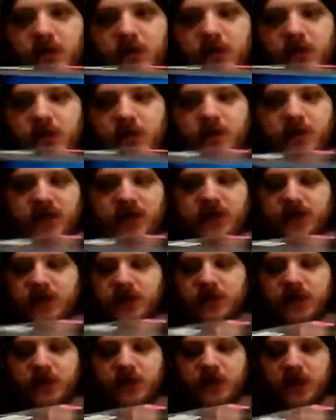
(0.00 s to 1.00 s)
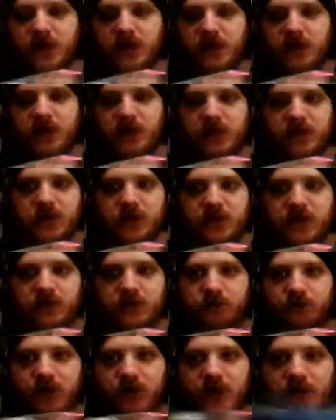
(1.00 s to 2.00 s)
It's basically it says
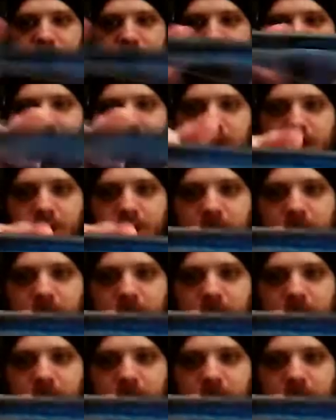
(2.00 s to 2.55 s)
"What Up, Scamp"